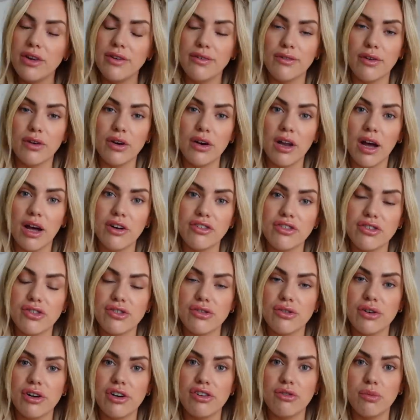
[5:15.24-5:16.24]
you've got larger
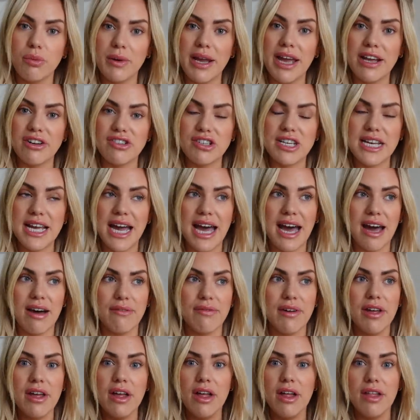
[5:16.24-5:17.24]
storage. We actually
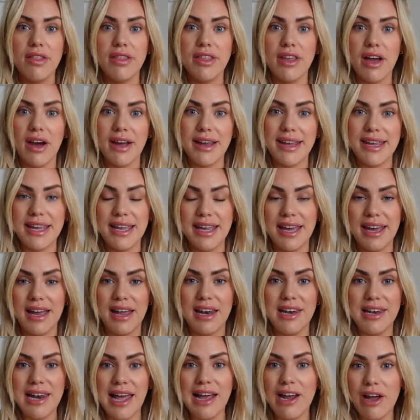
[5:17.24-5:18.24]
have the
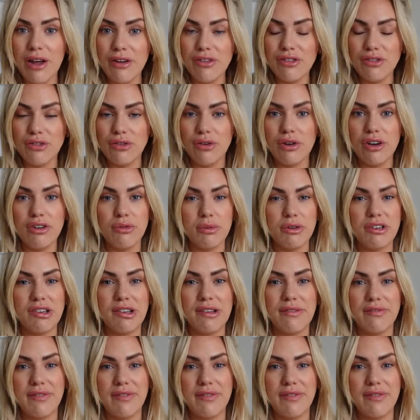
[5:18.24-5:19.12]
IKEA Lego storage, which is